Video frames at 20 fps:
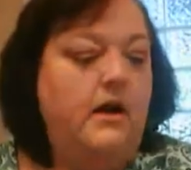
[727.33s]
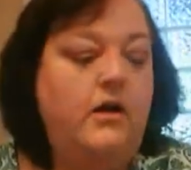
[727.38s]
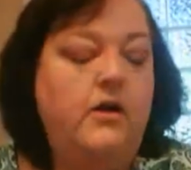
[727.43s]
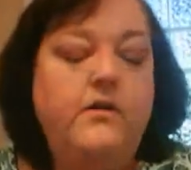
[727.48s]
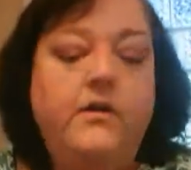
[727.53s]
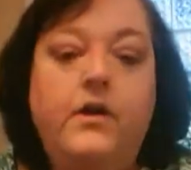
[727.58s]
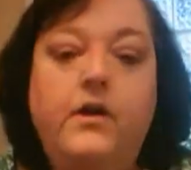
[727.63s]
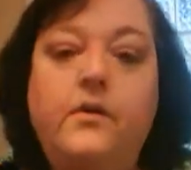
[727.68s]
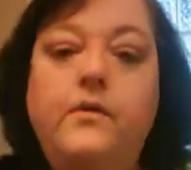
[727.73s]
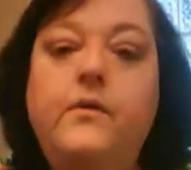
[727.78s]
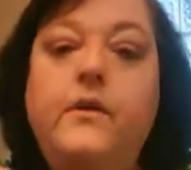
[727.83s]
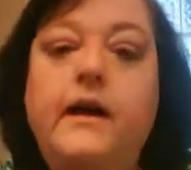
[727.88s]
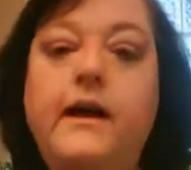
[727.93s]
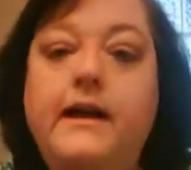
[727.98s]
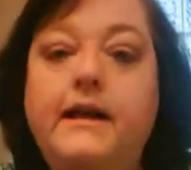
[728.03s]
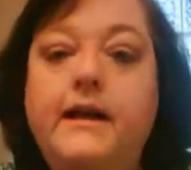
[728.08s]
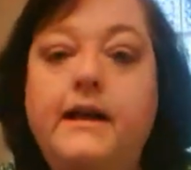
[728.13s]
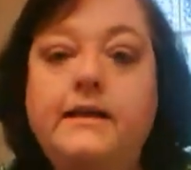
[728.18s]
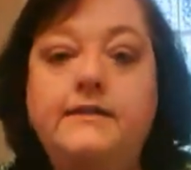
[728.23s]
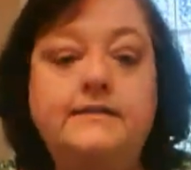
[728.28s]
Although
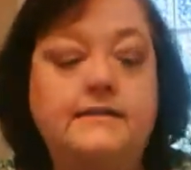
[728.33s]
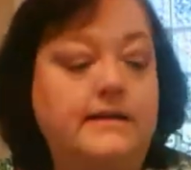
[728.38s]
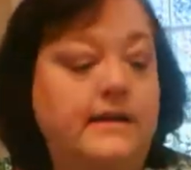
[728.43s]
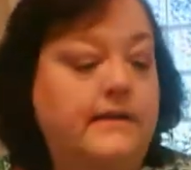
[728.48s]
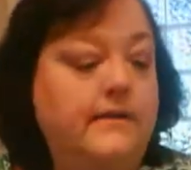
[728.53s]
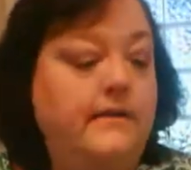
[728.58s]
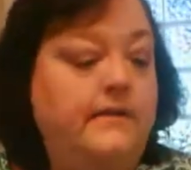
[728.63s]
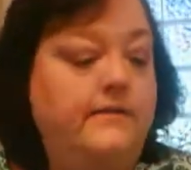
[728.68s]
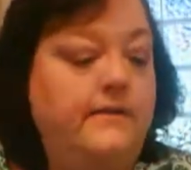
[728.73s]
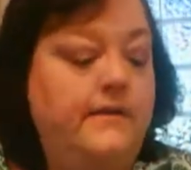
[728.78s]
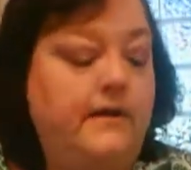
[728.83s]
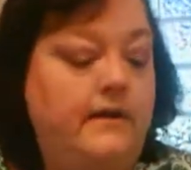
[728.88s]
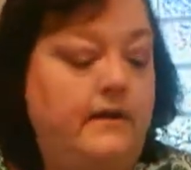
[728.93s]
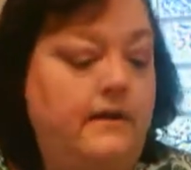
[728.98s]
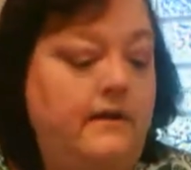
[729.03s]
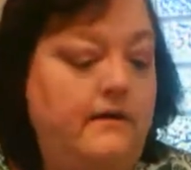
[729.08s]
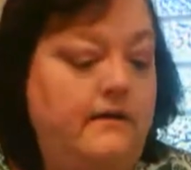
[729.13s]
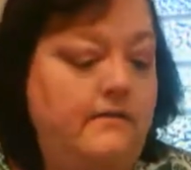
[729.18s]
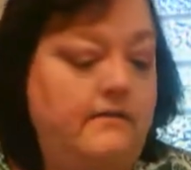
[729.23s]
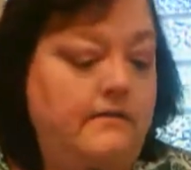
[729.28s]
I can say that
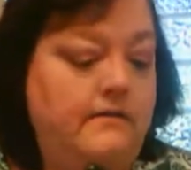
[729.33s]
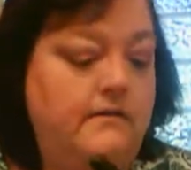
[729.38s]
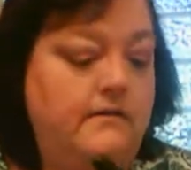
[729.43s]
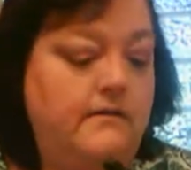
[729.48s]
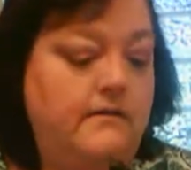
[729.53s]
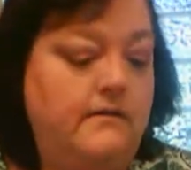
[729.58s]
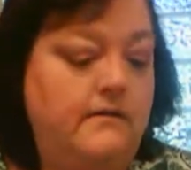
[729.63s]
the,